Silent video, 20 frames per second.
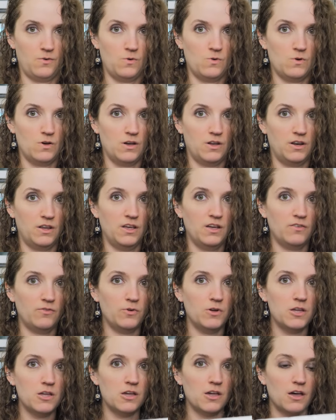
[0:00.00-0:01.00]
What have
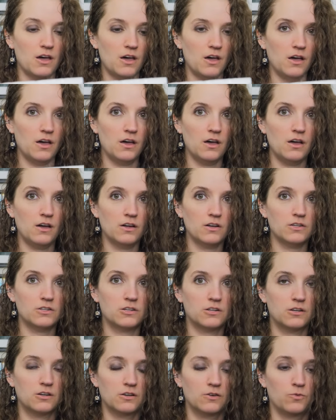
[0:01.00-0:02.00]
we
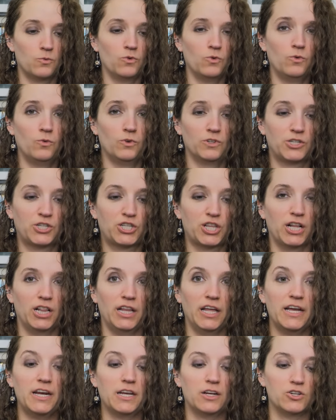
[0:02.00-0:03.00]
got? Watch the
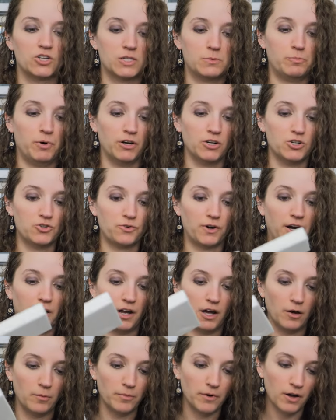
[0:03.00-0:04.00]
lighting just punch right
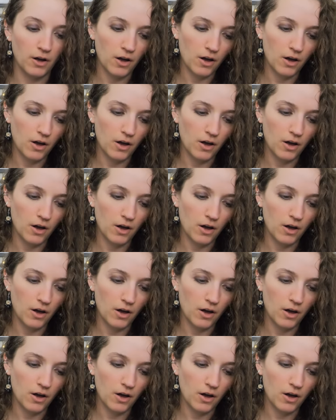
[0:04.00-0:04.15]
up.